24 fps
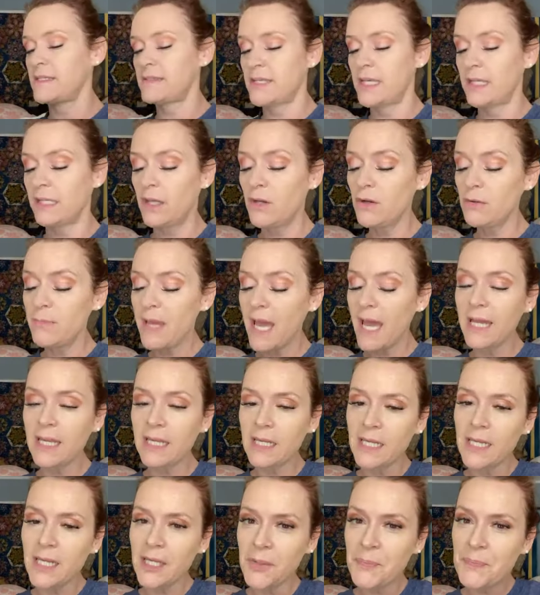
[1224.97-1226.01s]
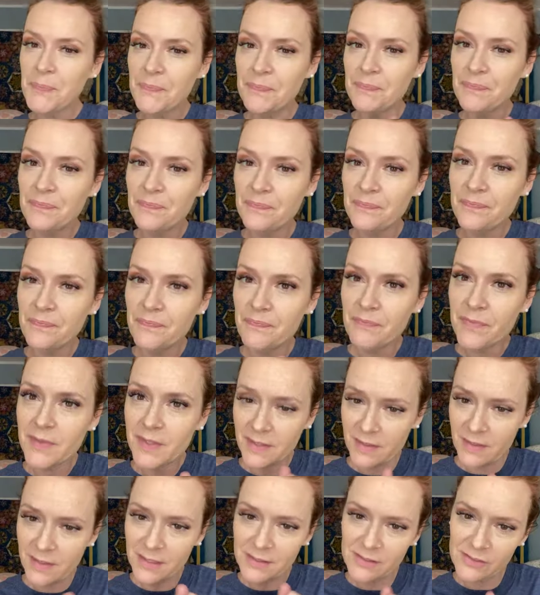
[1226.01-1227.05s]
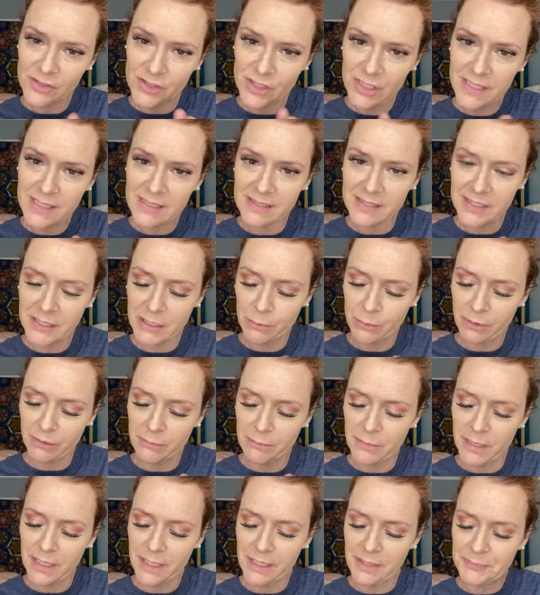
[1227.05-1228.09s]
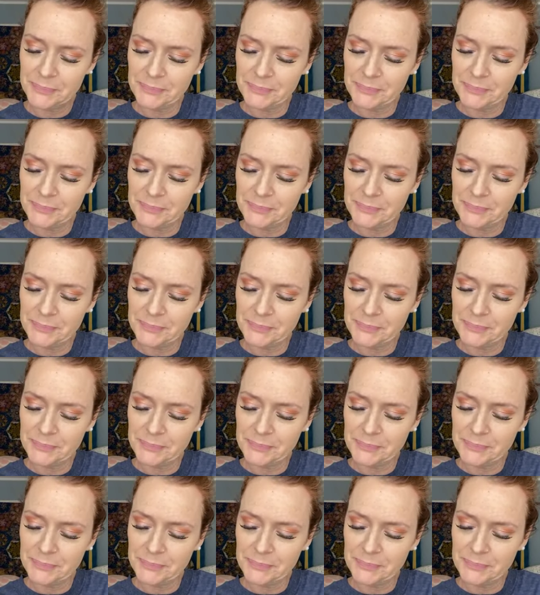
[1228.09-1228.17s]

hello, Maggie. Yes, she is here with me.